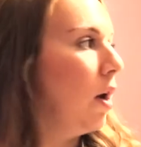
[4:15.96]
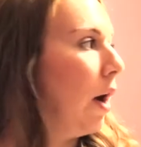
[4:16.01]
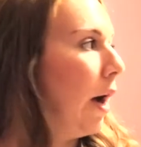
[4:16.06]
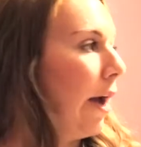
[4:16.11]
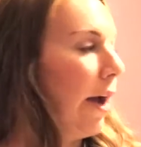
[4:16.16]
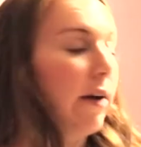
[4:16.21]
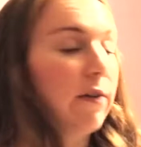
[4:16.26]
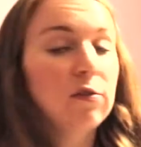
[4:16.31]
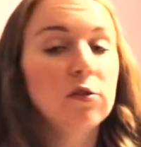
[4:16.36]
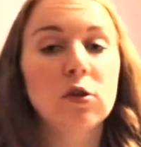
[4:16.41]

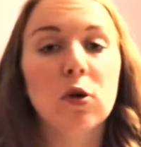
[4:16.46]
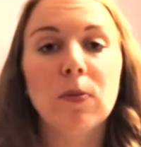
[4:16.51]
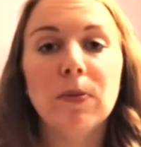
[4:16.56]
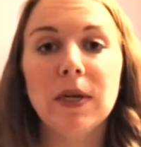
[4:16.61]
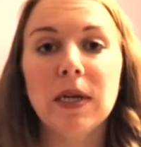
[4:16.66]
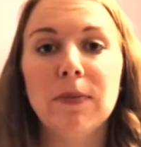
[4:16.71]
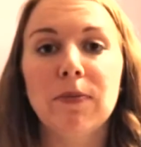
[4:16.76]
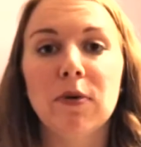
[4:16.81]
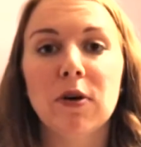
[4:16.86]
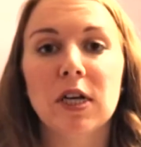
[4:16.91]
have so
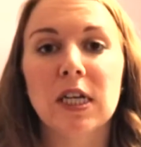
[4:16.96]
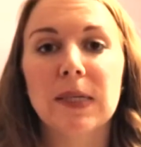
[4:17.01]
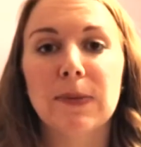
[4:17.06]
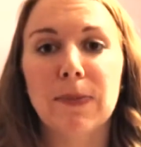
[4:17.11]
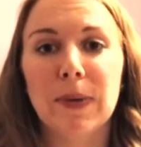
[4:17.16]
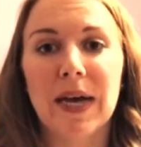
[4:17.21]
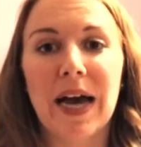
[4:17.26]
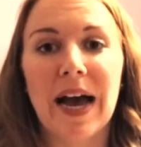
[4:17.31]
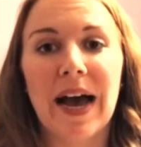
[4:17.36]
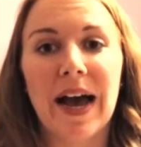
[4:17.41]
many books,
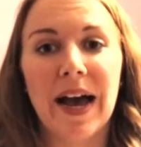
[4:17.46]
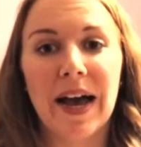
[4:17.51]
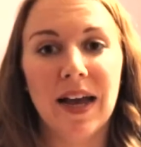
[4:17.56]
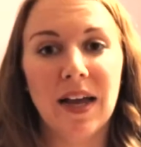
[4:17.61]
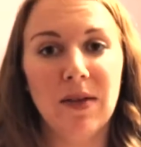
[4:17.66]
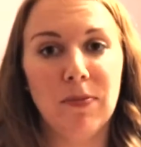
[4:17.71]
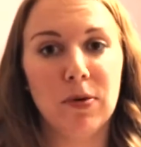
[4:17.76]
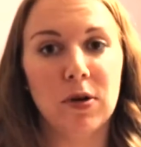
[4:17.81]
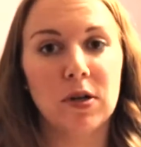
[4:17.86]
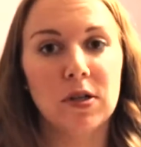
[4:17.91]
but
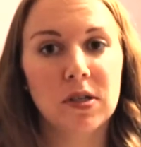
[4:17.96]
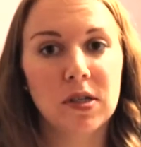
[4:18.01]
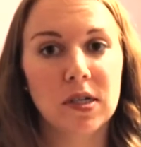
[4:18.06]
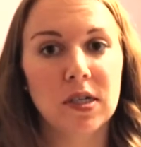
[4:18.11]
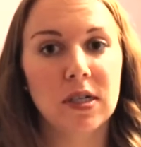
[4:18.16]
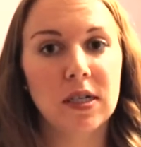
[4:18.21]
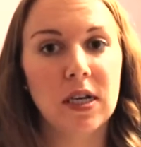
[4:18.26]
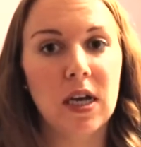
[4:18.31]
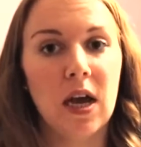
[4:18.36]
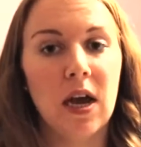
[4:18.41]
I
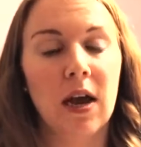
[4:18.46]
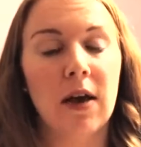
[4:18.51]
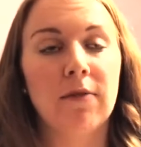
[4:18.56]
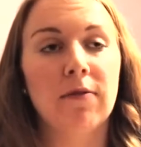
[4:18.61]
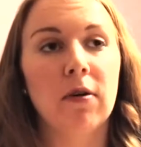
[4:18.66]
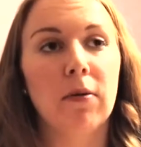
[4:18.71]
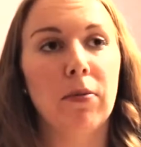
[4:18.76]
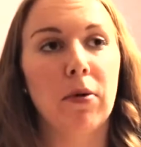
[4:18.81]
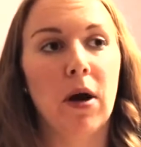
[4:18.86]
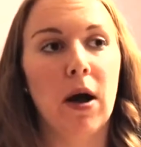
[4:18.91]
personally
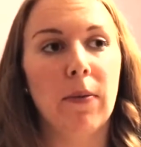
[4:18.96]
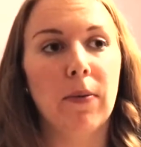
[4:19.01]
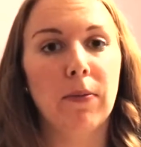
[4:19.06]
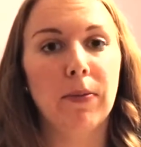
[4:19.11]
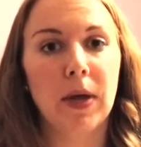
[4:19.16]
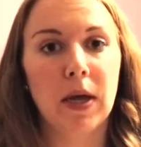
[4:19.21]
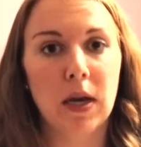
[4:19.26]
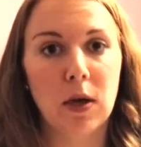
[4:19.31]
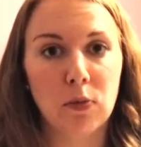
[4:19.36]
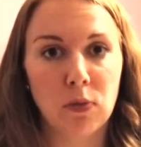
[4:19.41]
have a
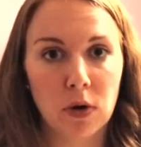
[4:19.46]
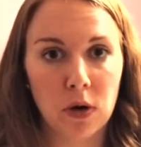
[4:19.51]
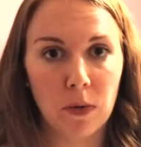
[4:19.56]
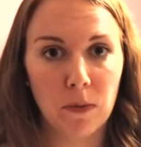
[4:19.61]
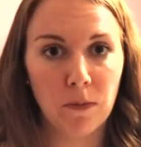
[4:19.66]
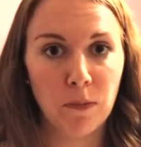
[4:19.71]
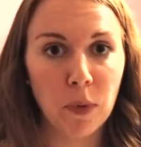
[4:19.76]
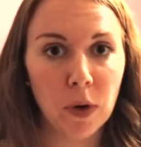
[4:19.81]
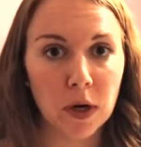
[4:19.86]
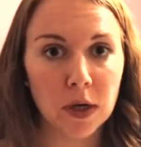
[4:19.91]
problem getting rid
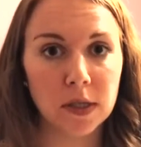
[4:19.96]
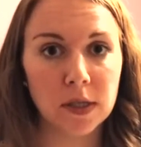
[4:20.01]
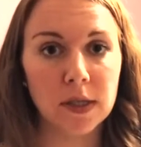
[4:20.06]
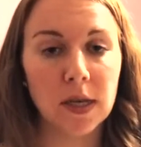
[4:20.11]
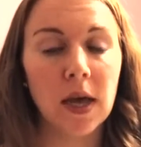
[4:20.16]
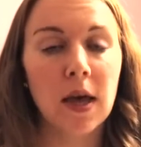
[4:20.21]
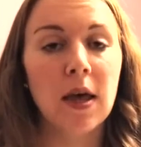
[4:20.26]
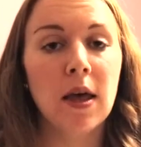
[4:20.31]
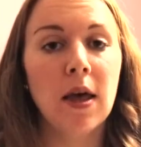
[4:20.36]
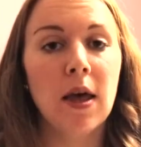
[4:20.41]
of books
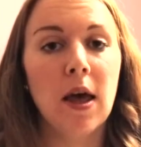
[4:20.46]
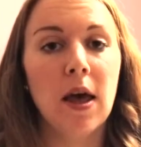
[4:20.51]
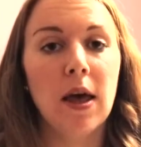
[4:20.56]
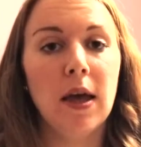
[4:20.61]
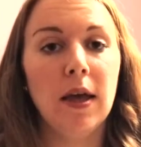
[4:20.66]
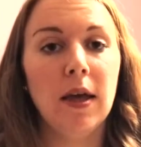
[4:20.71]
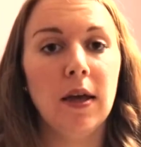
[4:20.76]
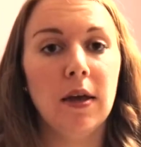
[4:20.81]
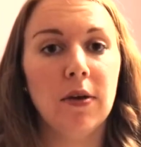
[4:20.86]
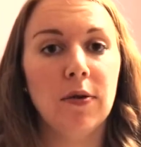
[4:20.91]

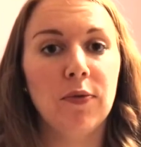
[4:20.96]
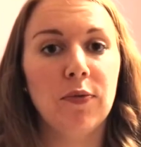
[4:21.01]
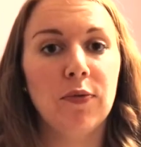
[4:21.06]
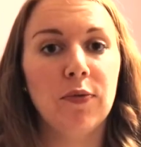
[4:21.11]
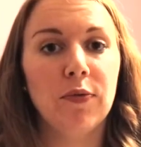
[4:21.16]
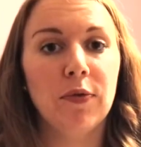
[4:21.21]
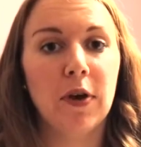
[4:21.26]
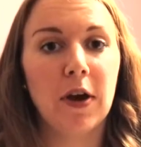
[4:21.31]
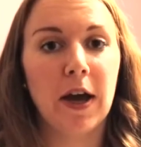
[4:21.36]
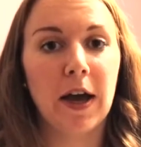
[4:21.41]

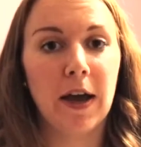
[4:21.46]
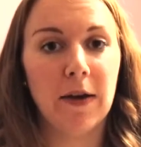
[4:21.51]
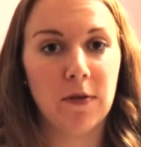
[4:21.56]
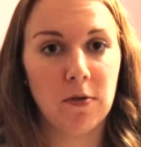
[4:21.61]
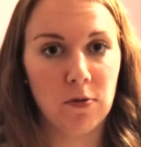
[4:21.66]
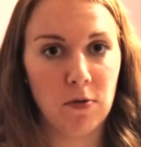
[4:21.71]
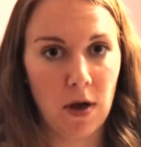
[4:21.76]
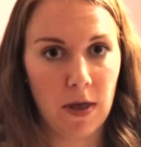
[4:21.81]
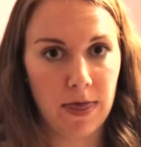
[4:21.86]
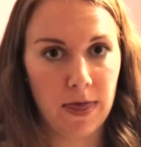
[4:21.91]
if I
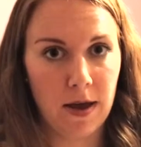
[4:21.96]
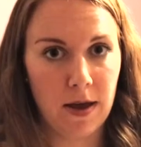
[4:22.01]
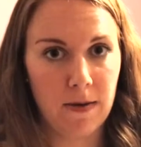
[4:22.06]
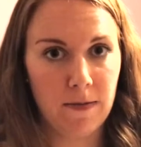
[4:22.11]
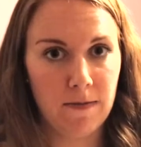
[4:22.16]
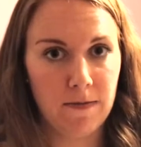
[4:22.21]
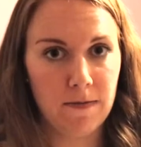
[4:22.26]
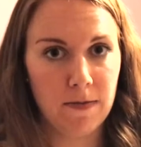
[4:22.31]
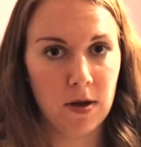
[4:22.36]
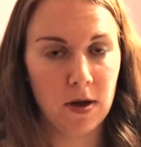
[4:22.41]
haven't read
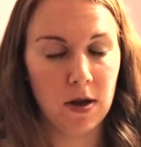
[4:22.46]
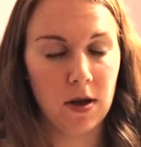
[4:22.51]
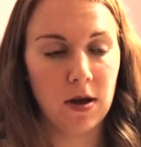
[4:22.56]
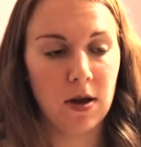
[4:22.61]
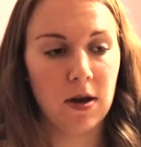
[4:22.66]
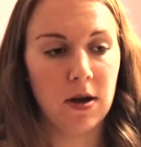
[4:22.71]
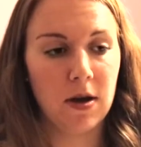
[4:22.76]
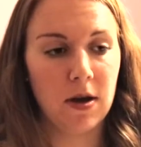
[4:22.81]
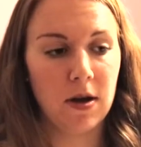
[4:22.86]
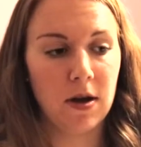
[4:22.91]

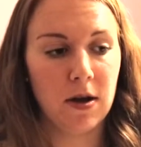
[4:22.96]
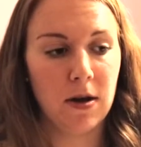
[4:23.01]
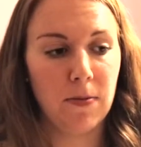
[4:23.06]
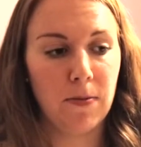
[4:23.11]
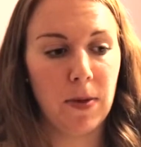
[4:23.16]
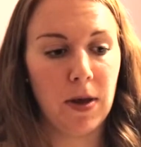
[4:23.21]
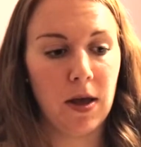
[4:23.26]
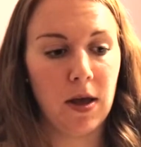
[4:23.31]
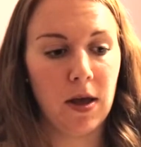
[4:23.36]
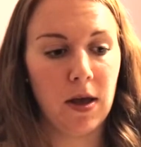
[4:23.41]

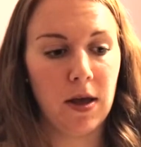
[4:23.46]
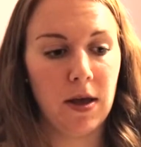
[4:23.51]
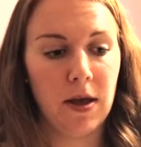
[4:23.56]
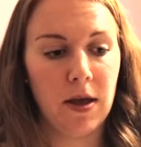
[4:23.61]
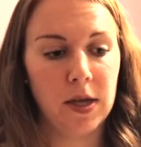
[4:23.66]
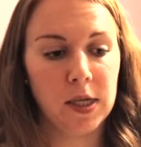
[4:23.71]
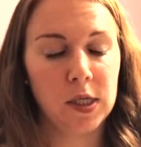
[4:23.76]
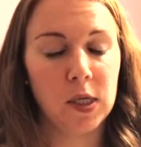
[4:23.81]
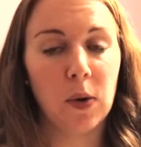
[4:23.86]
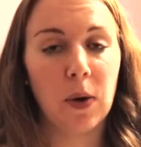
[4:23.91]
them.
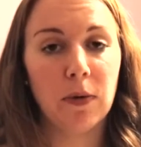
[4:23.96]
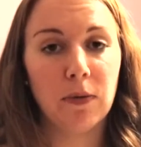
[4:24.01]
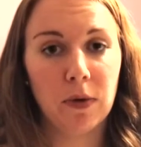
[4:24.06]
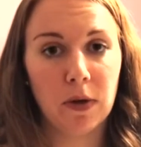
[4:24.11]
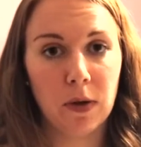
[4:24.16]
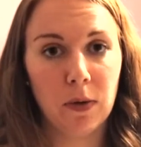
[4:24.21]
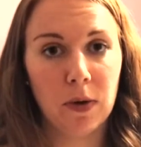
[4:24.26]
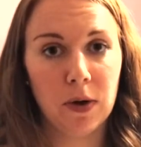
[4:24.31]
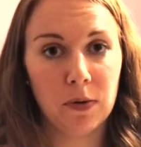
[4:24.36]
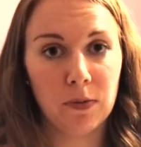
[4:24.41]
So I
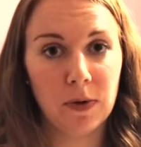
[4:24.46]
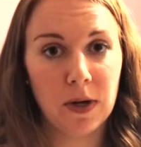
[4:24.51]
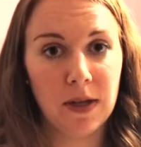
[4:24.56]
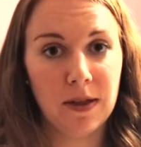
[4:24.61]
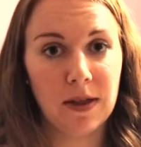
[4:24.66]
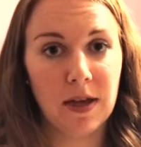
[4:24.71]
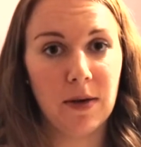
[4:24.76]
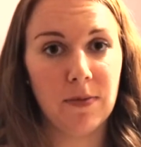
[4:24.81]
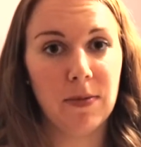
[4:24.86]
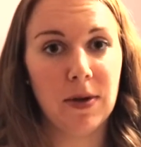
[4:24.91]
really want to
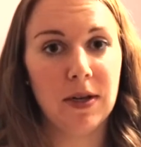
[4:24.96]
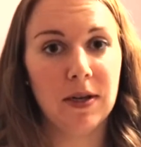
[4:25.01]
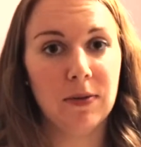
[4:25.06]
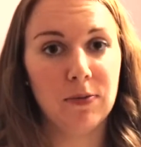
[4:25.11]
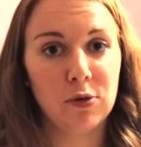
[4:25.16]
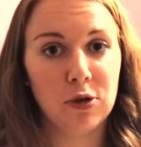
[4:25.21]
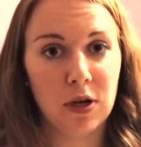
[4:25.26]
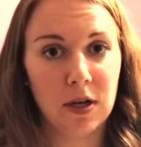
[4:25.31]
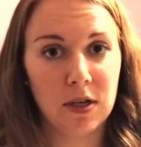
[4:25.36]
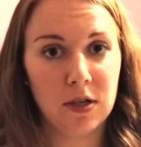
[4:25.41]
read them, and
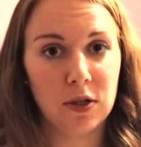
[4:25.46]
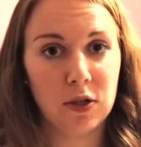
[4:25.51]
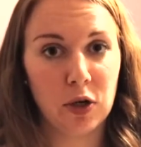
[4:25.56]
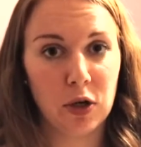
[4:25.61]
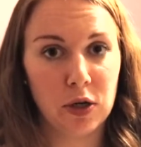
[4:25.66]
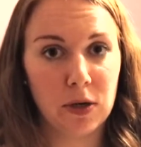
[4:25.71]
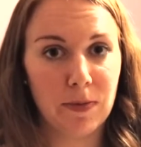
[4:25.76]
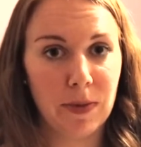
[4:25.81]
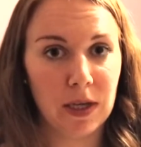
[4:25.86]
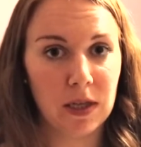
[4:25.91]
I'm trying to
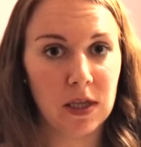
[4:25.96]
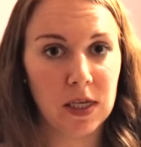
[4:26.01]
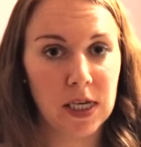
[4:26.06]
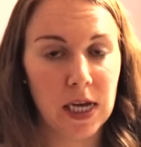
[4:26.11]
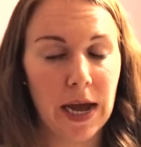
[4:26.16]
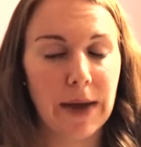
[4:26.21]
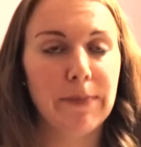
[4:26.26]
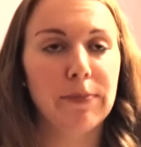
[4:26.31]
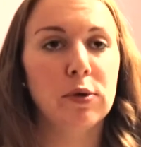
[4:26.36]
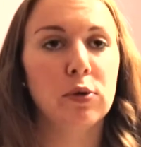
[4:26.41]
start to make the
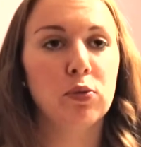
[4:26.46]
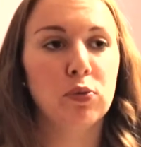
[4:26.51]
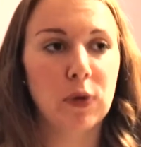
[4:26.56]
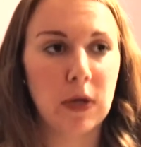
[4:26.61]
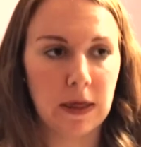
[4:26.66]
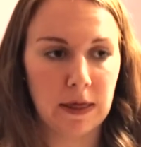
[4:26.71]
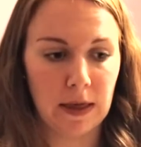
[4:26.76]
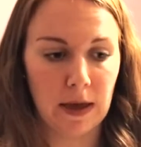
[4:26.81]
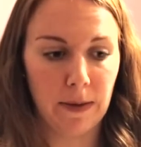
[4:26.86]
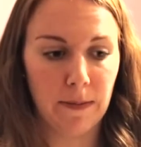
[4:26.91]
time to
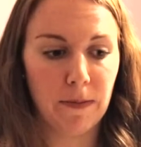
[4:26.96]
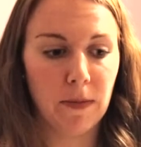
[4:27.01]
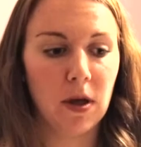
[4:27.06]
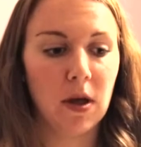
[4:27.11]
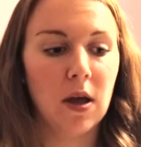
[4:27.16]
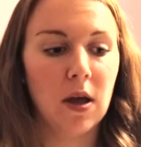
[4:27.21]
read them.